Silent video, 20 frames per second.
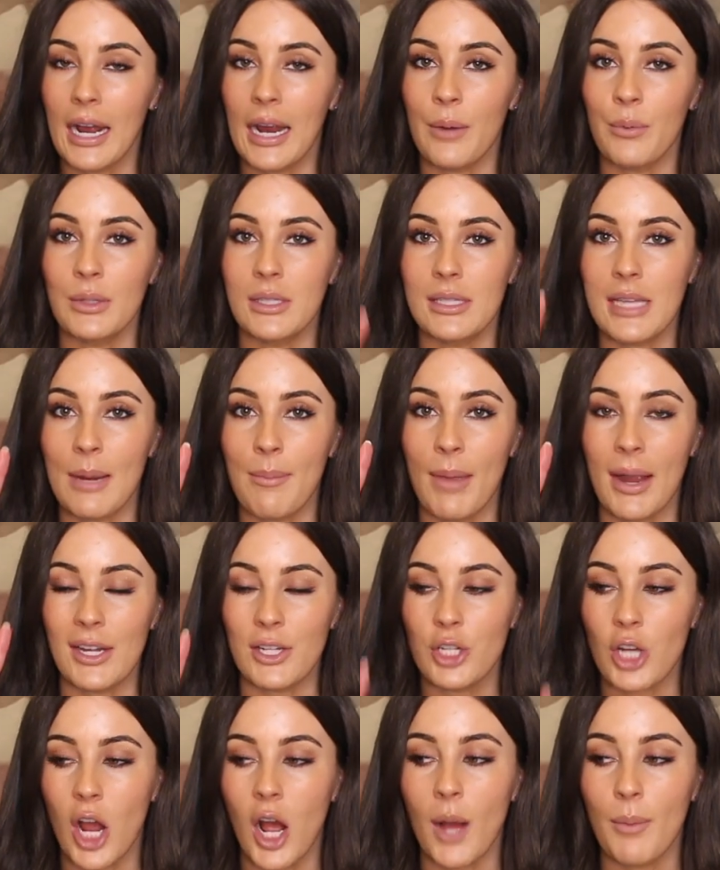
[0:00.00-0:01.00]
I would say my
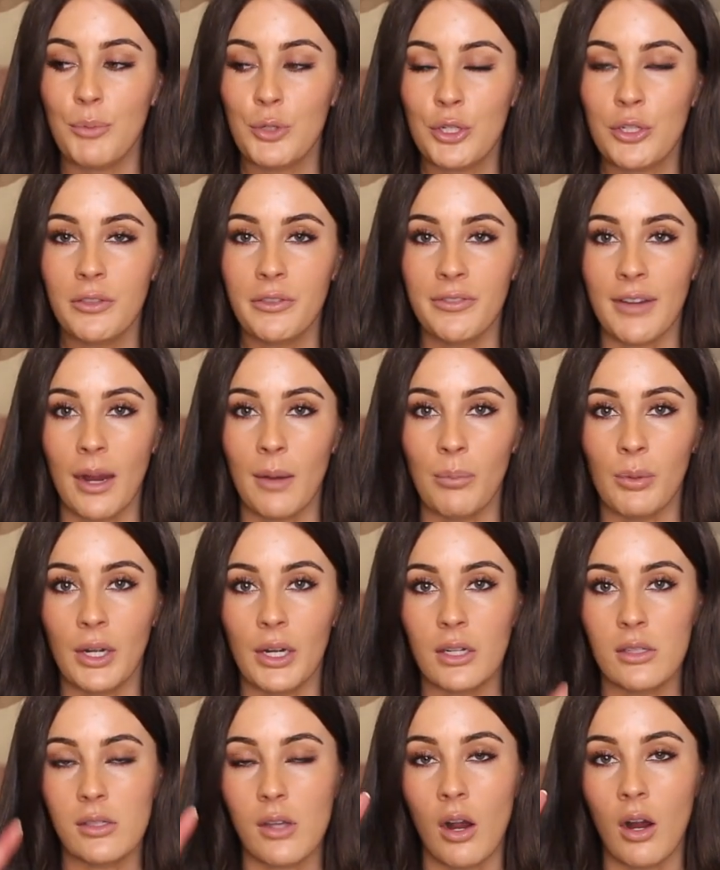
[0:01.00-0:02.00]
top two
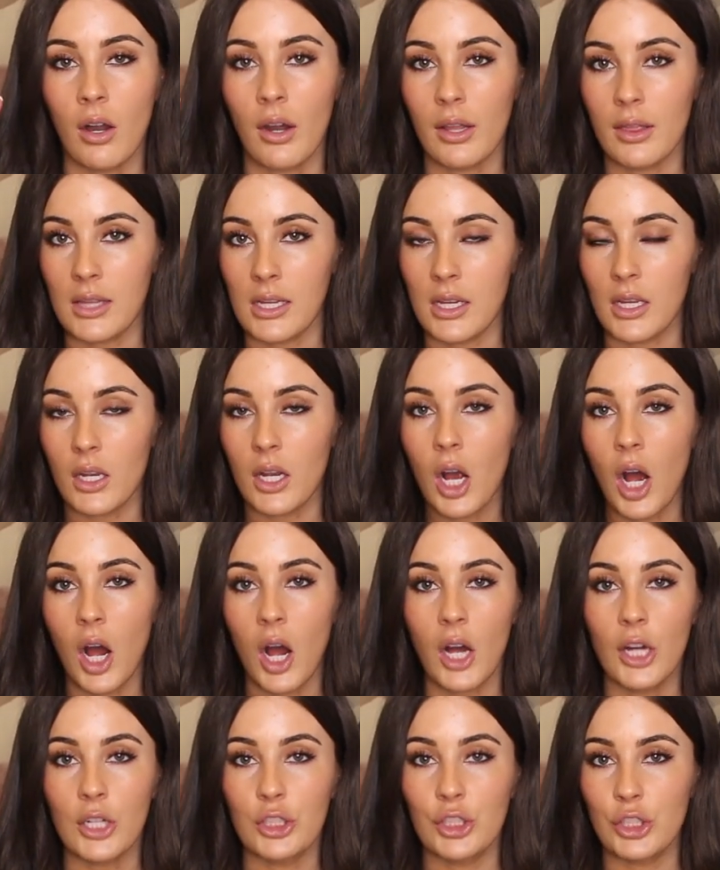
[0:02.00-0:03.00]
fabrics are the
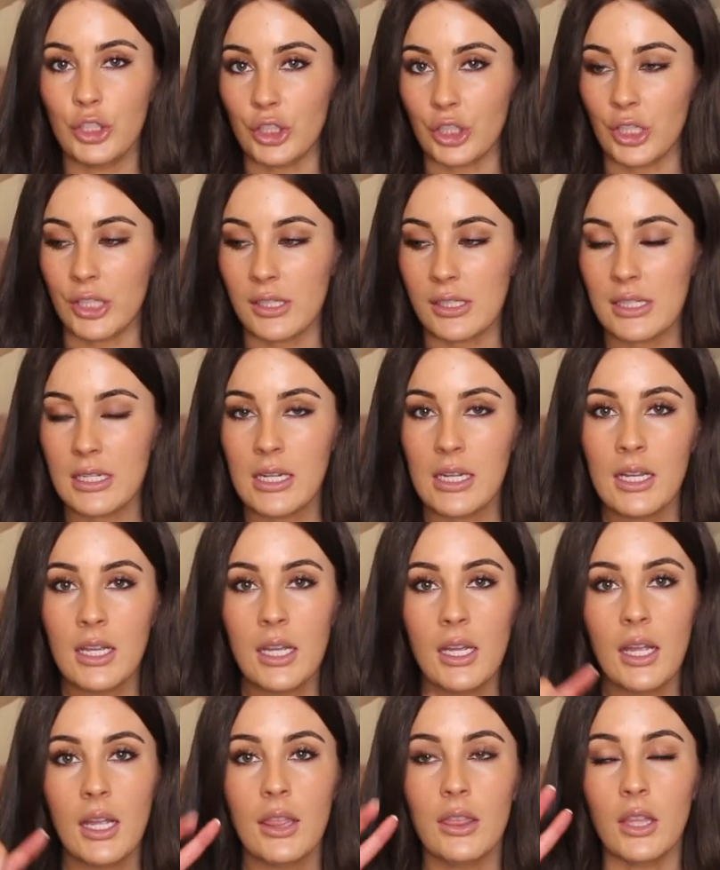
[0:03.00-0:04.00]
cotton
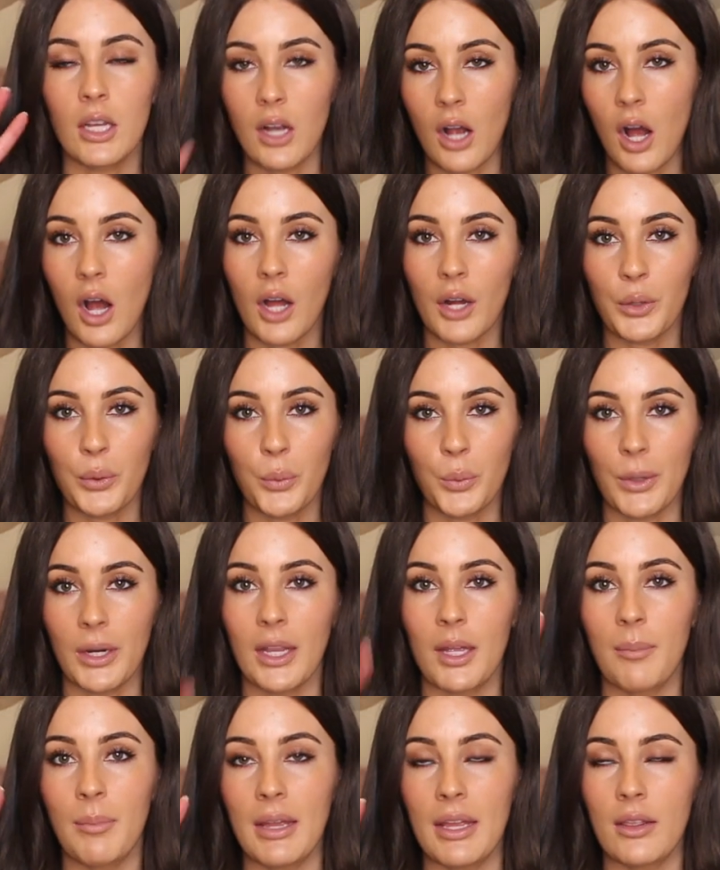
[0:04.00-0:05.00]
jersey, the cotton
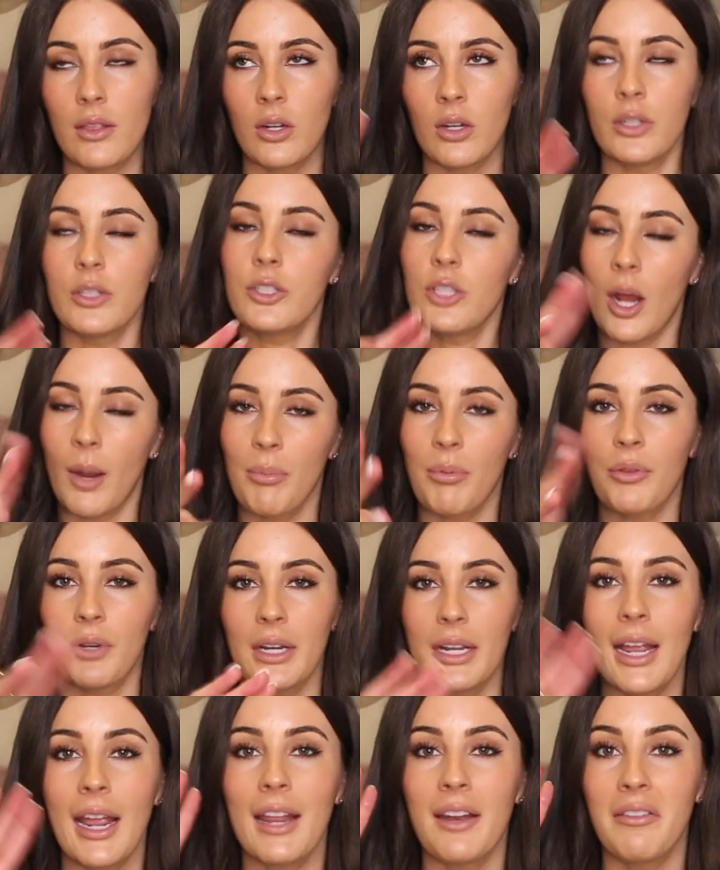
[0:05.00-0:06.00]
rib, and or top
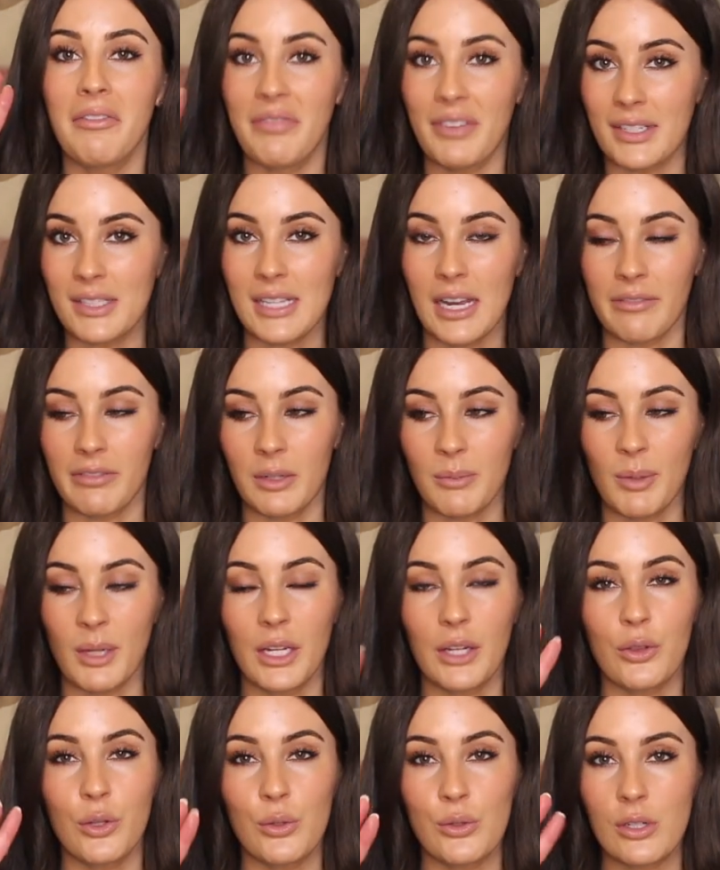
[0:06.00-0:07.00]
three, and fits
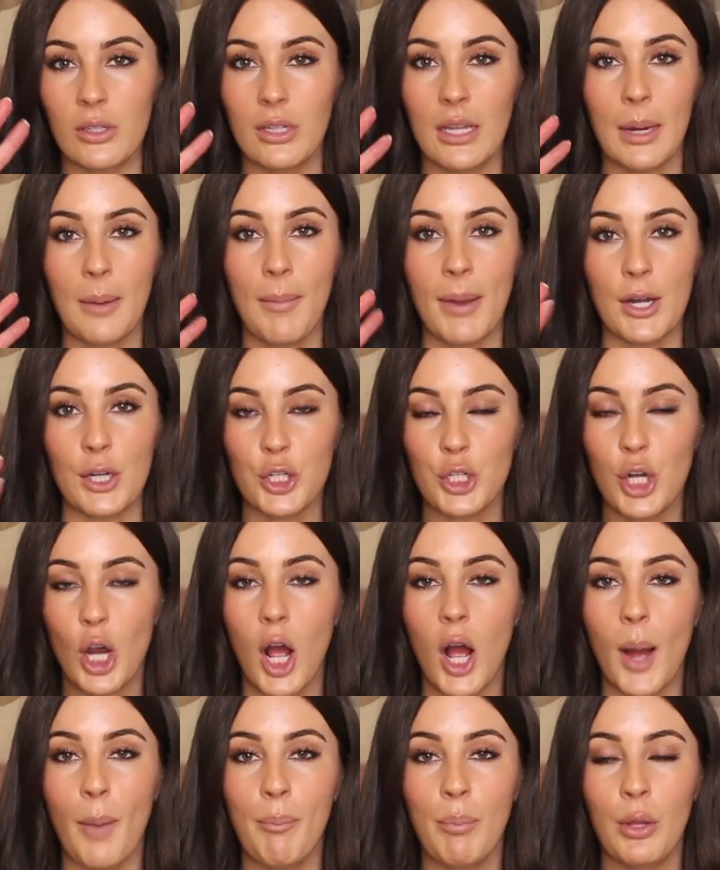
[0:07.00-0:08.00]
everybody. Those are like my
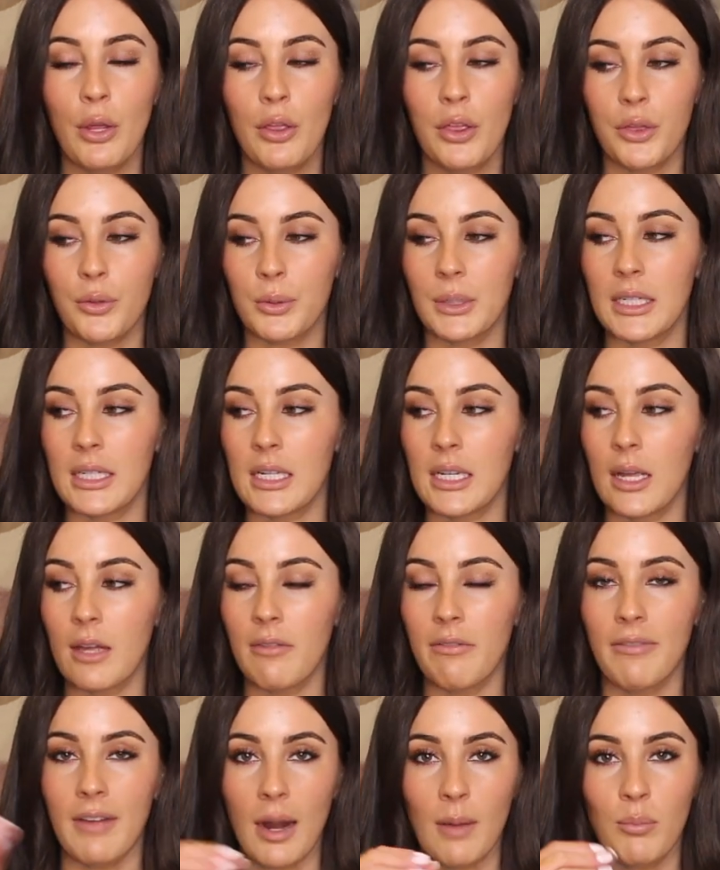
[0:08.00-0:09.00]
top three
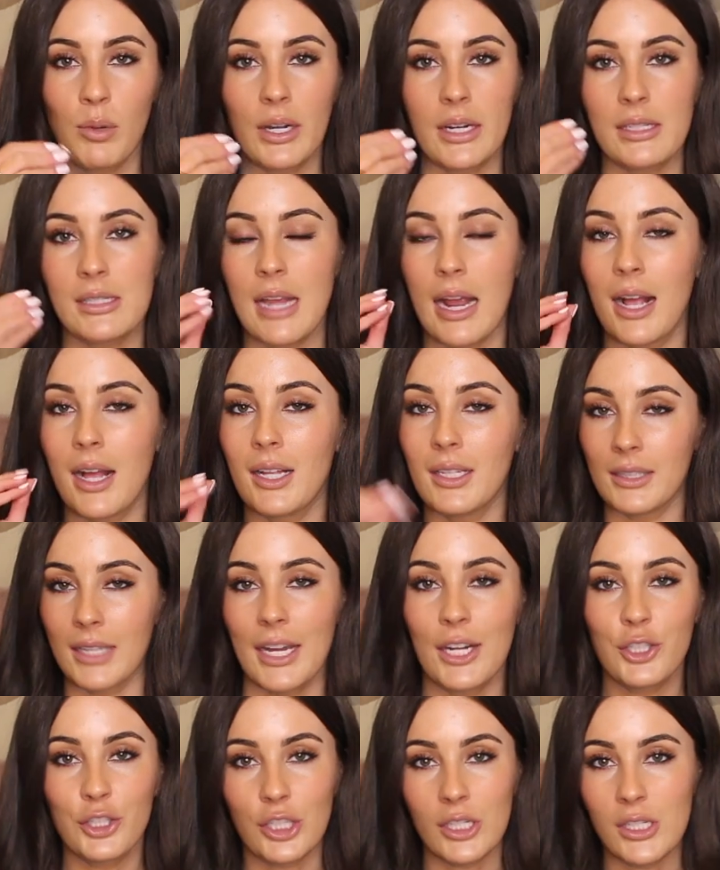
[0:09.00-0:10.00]
fabrics and
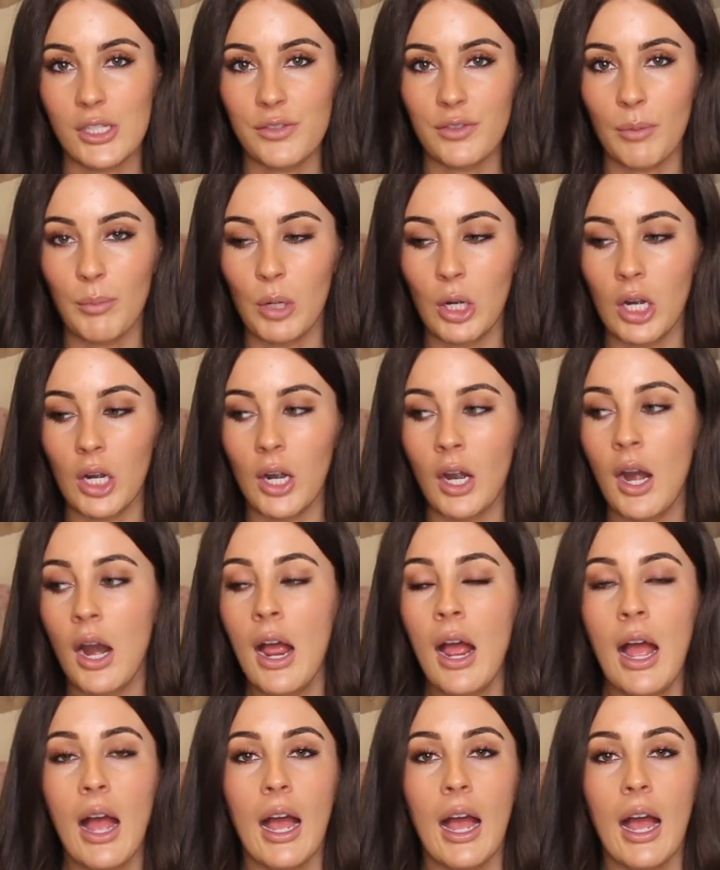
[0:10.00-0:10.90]
collections from her.